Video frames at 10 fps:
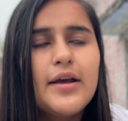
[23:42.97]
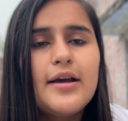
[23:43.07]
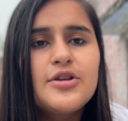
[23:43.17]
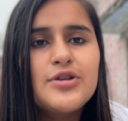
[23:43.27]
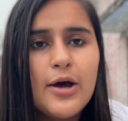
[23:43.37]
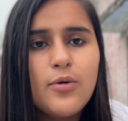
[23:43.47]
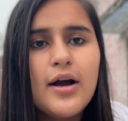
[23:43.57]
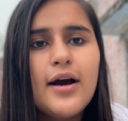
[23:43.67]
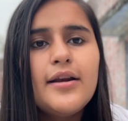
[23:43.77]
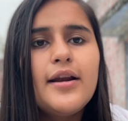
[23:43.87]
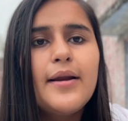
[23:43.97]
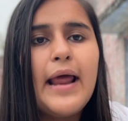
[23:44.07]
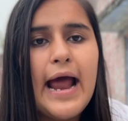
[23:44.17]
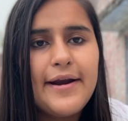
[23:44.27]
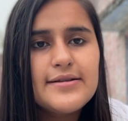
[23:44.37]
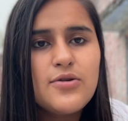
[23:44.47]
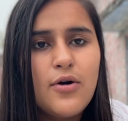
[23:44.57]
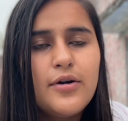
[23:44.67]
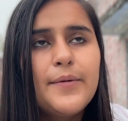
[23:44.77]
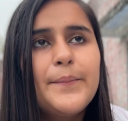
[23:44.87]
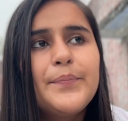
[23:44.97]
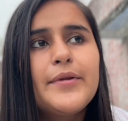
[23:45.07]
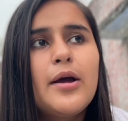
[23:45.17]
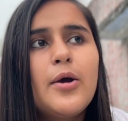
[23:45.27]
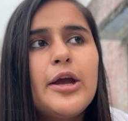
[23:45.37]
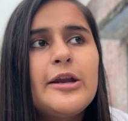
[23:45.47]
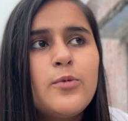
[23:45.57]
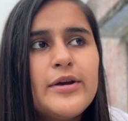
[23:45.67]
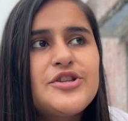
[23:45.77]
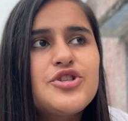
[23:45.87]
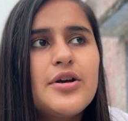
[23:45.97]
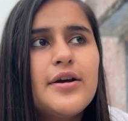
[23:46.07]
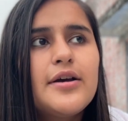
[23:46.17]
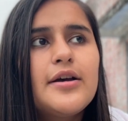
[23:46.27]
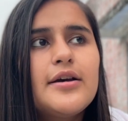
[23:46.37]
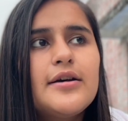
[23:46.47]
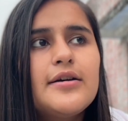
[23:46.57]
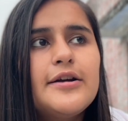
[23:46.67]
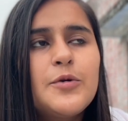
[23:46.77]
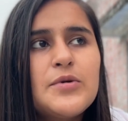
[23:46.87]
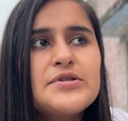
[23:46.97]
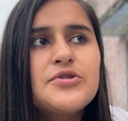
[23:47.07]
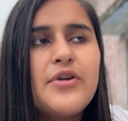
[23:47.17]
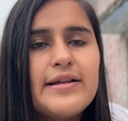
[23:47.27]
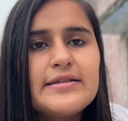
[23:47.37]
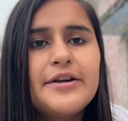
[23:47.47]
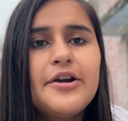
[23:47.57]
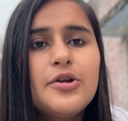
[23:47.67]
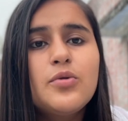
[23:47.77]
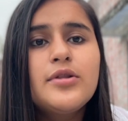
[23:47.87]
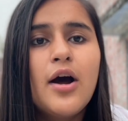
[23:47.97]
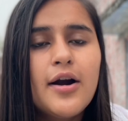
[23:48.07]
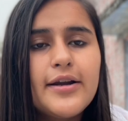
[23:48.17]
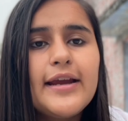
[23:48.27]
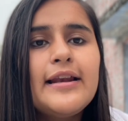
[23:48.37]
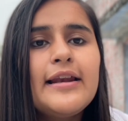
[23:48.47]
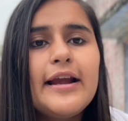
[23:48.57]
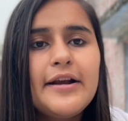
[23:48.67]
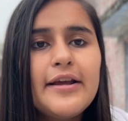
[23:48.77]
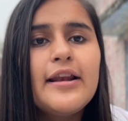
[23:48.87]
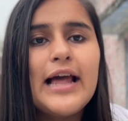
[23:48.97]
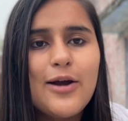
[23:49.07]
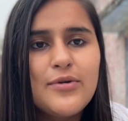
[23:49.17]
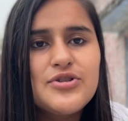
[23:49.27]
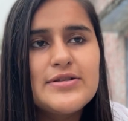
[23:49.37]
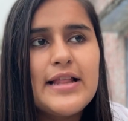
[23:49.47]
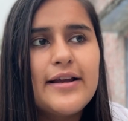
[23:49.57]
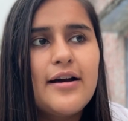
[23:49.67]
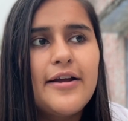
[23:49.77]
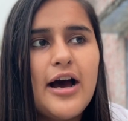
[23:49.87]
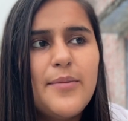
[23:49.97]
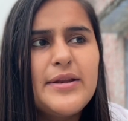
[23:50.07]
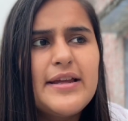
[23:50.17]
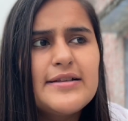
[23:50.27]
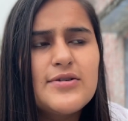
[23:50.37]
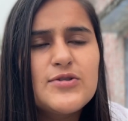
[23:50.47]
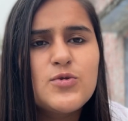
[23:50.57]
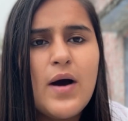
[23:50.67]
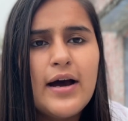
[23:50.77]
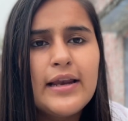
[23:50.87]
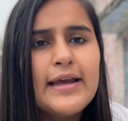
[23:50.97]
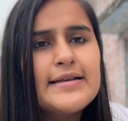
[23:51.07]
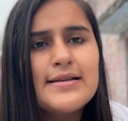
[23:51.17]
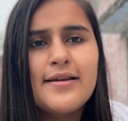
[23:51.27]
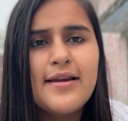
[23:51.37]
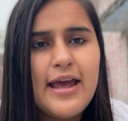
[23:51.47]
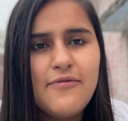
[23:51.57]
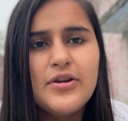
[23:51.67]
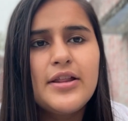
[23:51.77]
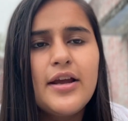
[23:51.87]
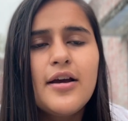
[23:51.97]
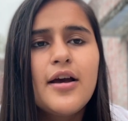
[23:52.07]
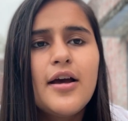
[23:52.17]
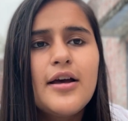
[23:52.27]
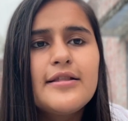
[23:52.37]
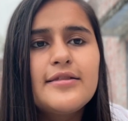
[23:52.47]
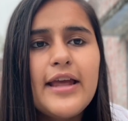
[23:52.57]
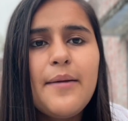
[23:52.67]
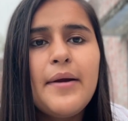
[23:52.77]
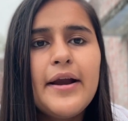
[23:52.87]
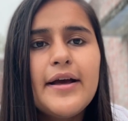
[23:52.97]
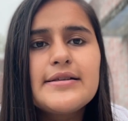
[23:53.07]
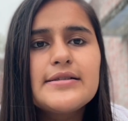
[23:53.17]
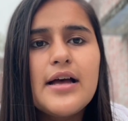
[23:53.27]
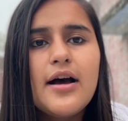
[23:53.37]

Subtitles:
Shah Rukh Khan had a song in which it was translated into 13 Indian languages like Arabinis or Swahilis and everything. They made us